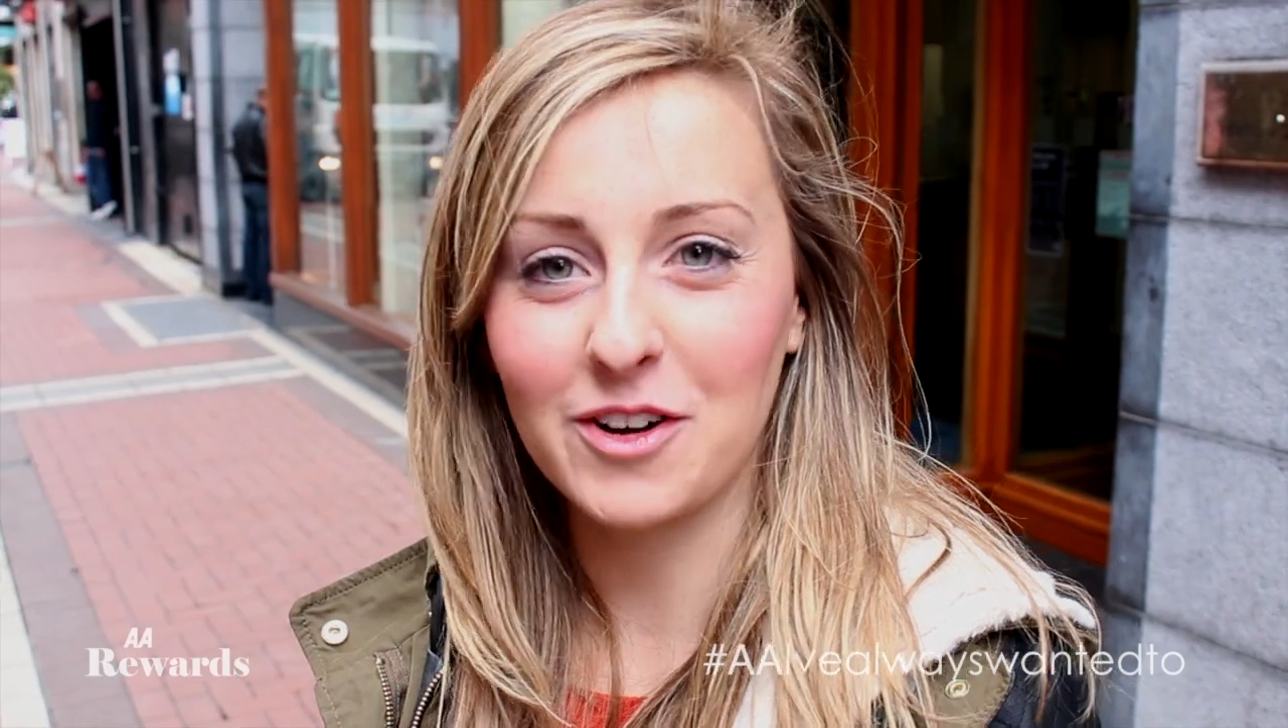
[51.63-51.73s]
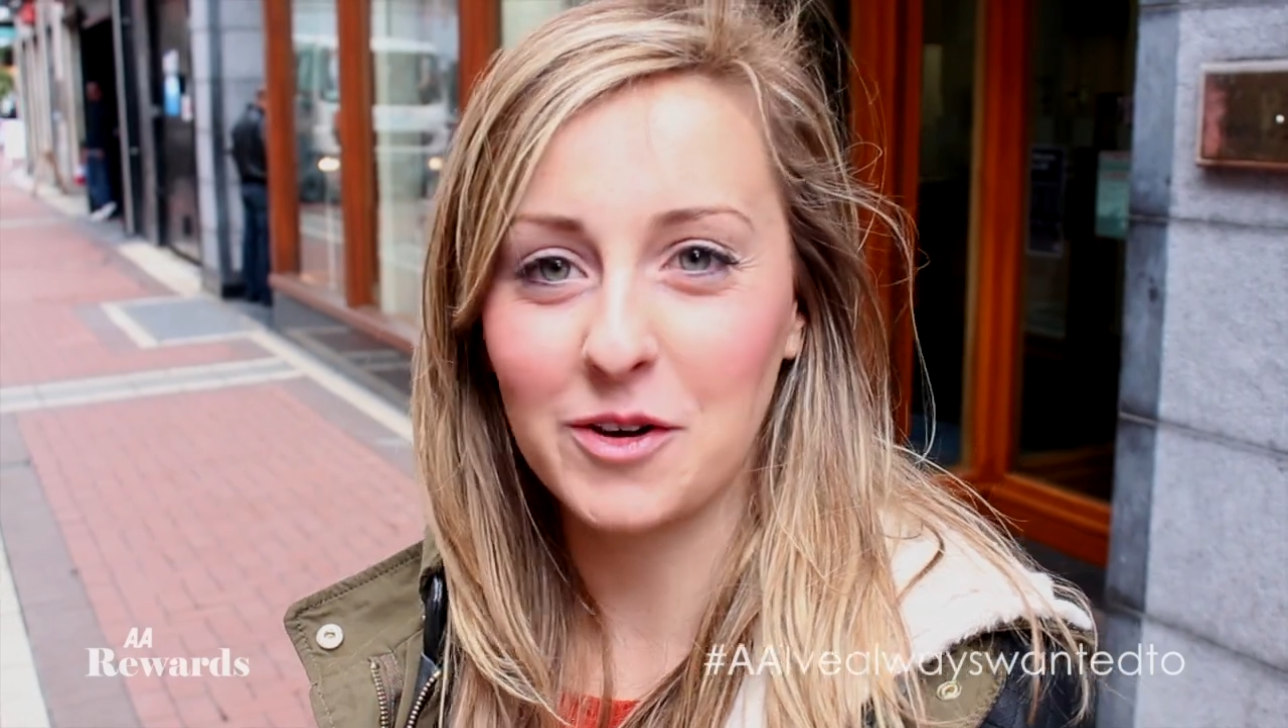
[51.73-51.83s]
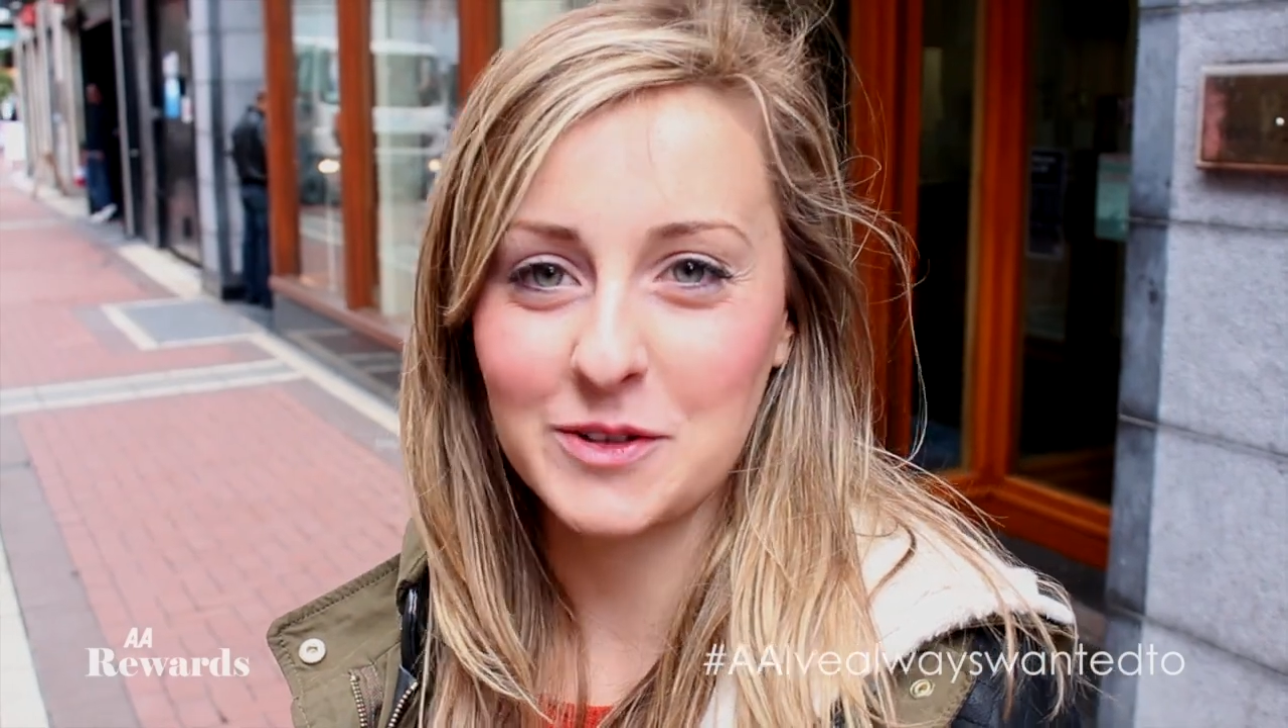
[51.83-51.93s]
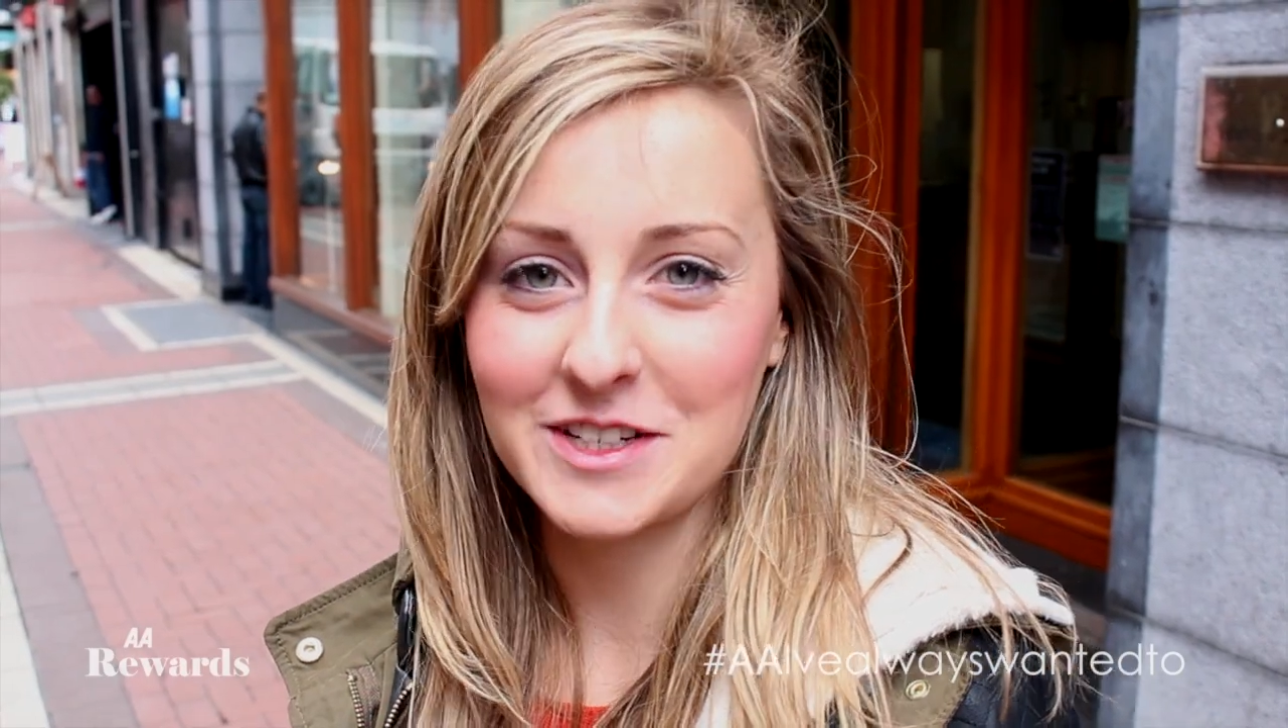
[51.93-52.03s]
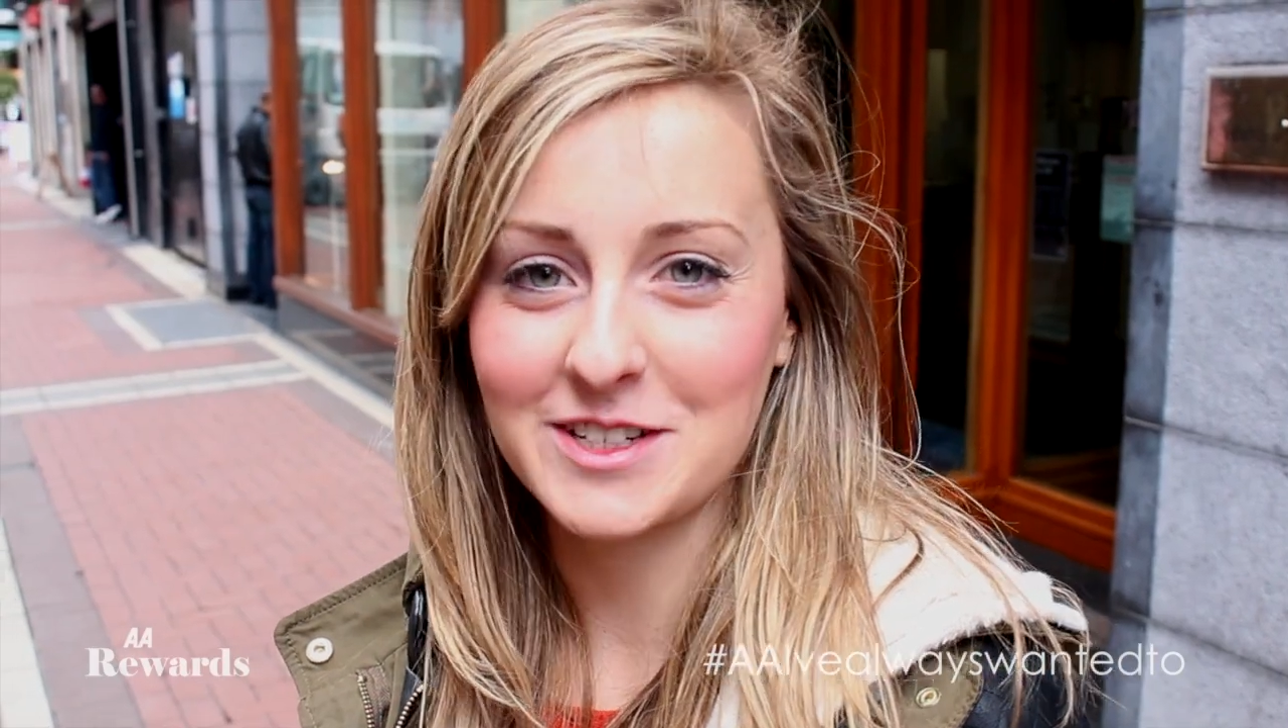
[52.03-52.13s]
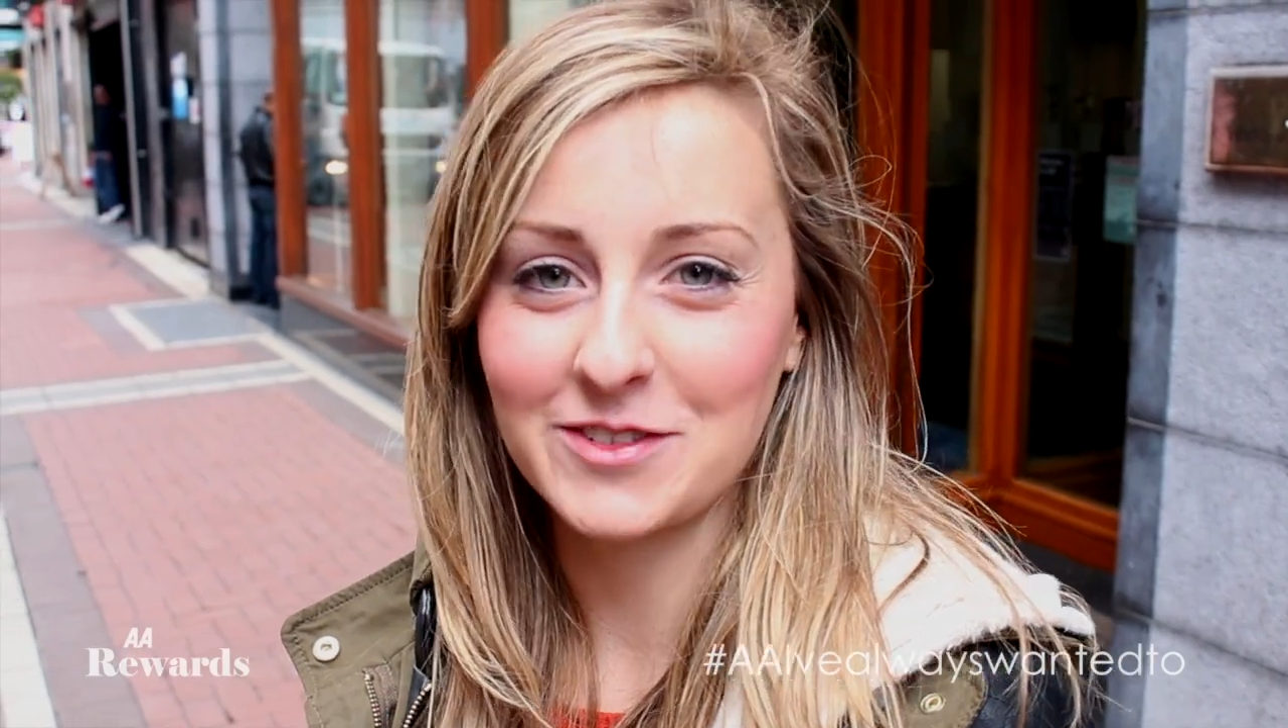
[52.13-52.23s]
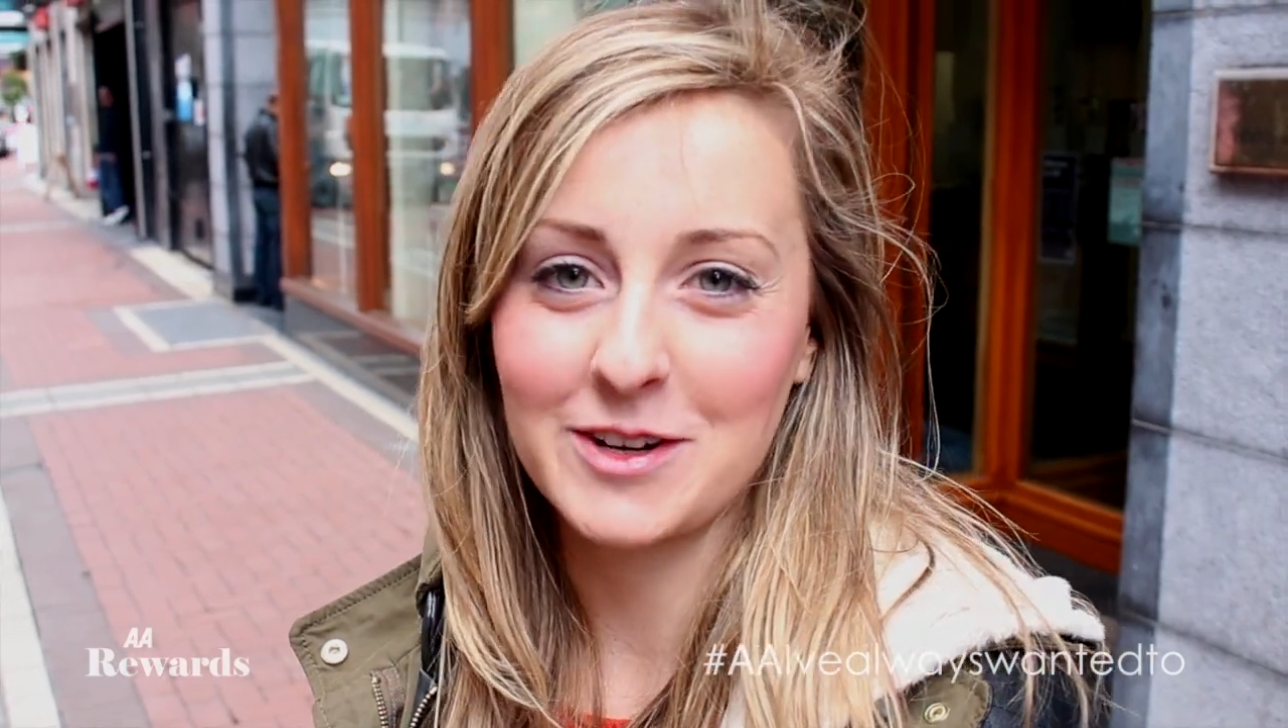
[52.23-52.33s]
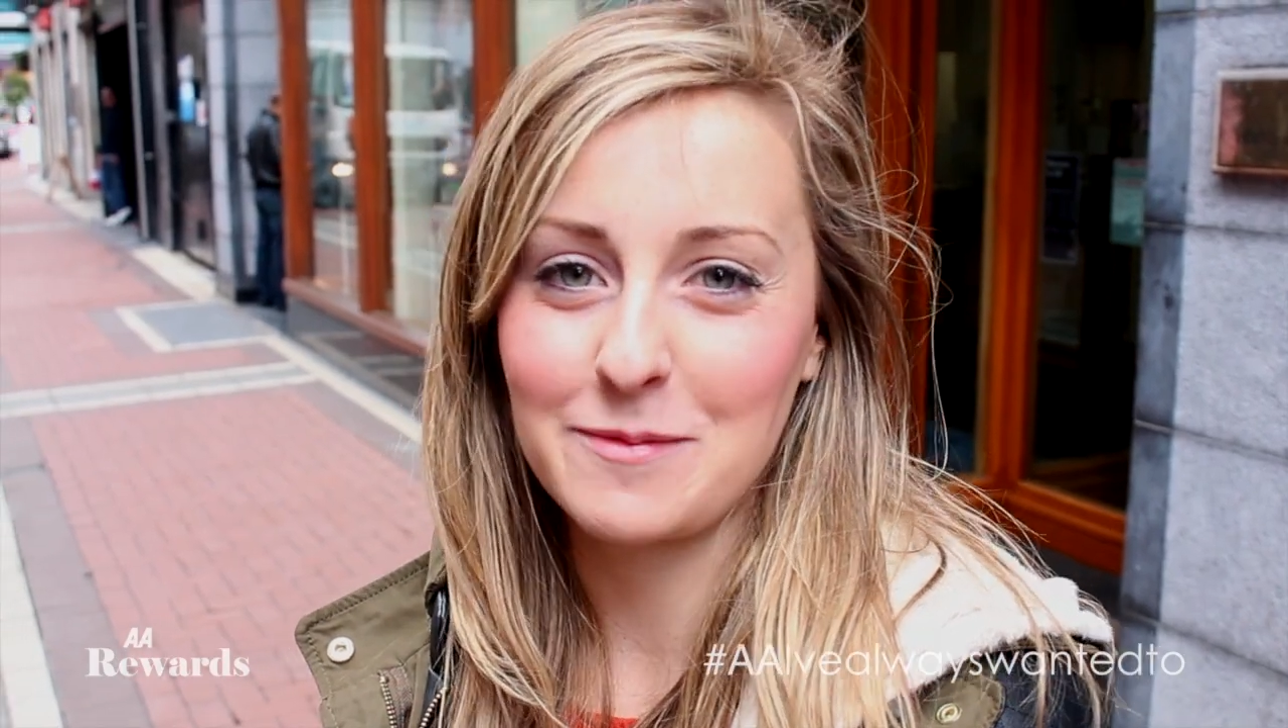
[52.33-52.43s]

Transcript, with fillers: always wanted to run